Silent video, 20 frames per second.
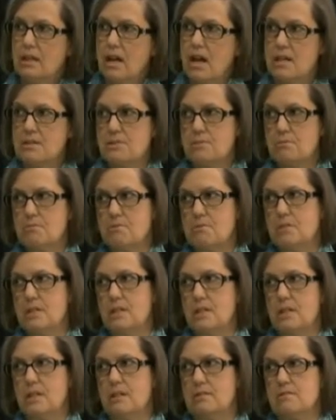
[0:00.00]
high school
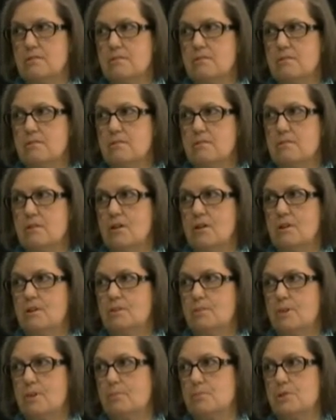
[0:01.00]
kids on
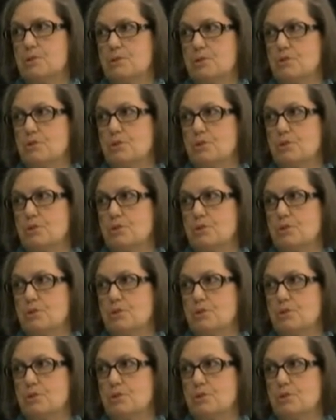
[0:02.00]
trips to